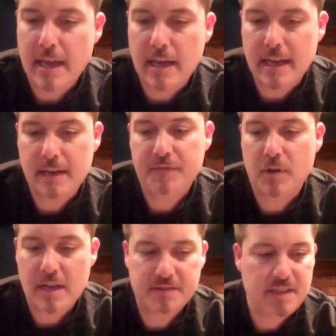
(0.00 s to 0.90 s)
Uh, and if
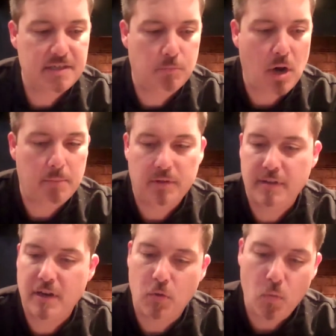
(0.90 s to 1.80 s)
they're not seasoned
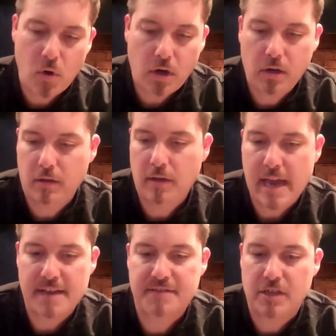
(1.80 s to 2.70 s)
properly, they don't work
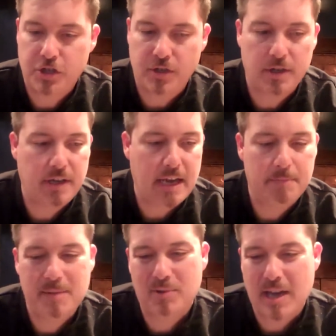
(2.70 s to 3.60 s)
as they should,
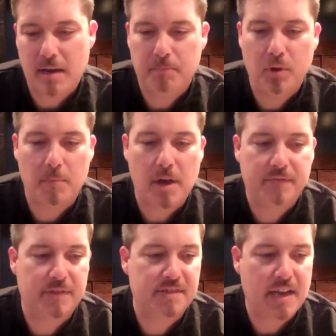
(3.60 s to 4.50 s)
and people kind of put them
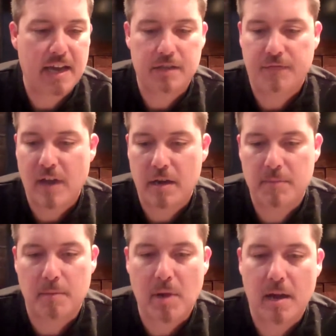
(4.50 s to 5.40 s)
off to the side, and you find
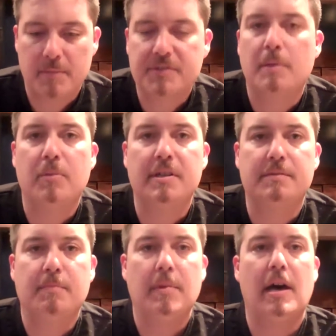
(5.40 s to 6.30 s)
them in the bottom of
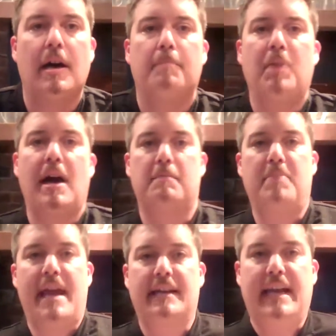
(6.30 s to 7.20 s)
somebody's uh, pot
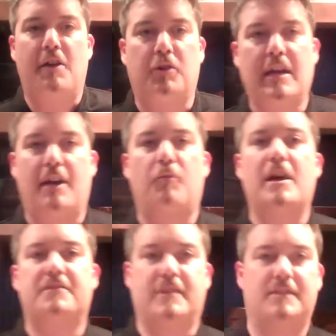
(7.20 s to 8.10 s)
and pan counter kind of
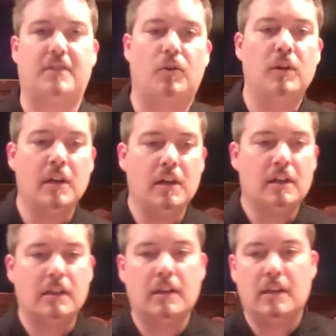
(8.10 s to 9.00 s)
rusty. So
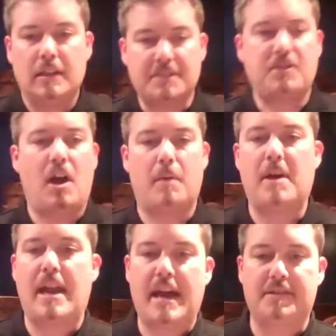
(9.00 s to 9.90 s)
let's talk
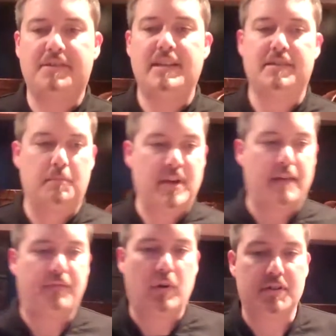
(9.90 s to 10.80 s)
about how to season a
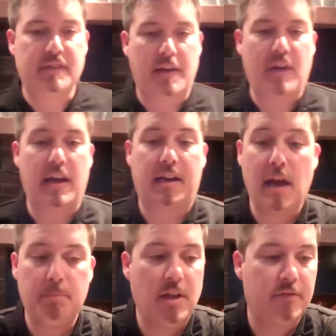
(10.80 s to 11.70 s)
pan first. I've got a
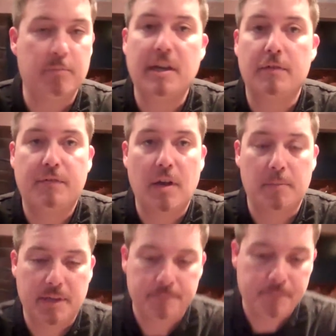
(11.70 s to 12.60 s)
couple of them here in
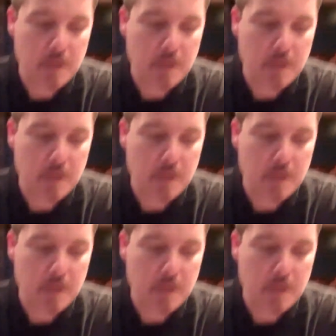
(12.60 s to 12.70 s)
front of me.